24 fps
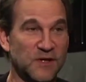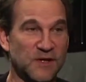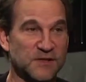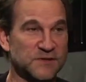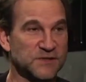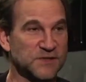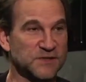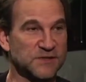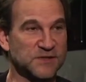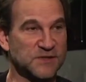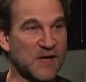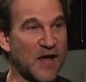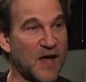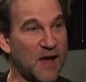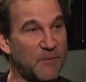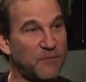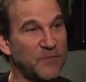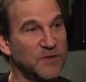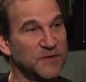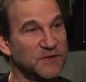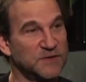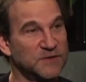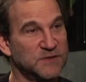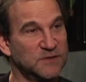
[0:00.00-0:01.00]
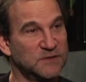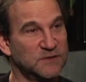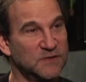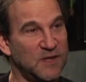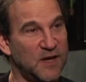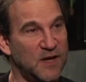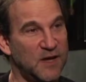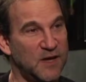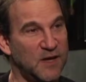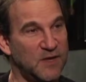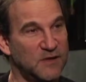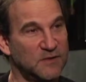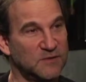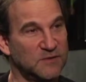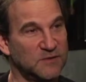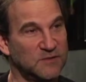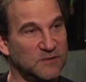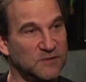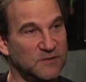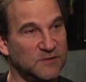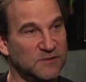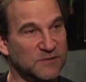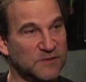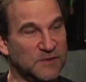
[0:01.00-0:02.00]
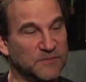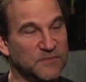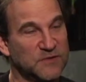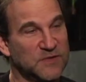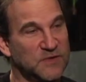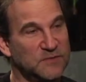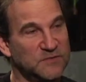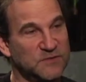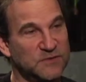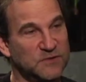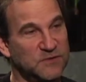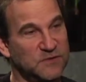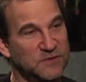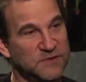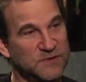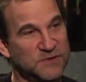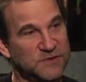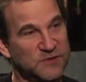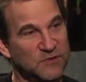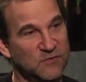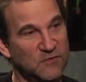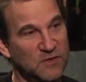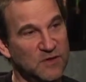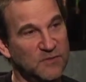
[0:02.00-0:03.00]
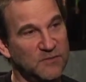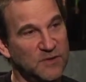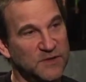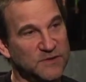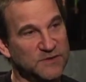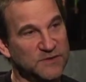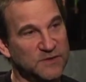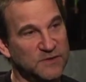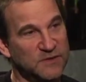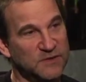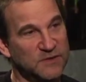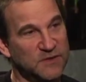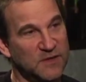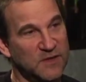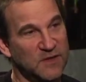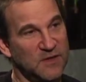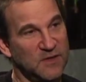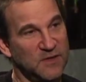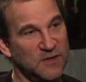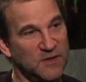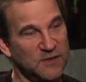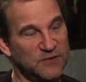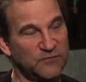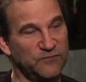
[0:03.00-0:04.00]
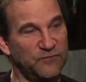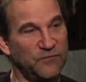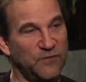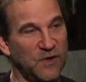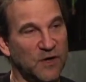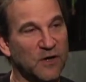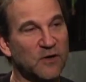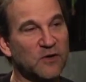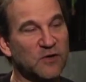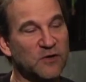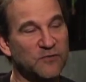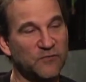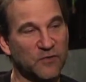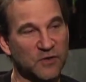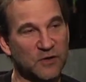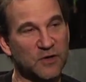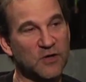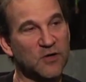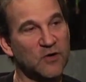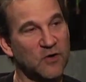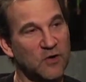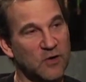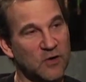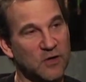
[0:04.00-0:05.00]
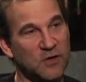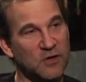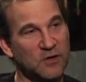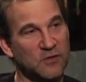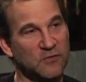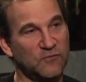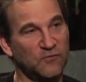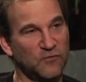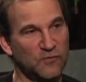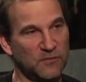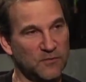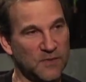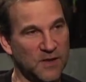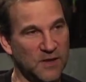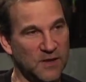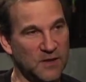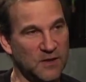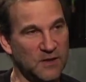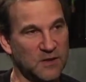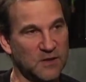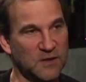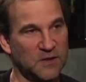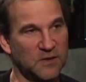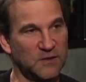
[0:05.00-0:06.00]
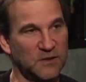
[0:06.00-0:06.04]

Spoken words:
That just happens, and sometimes there are disagreements, and it's very, very hard for me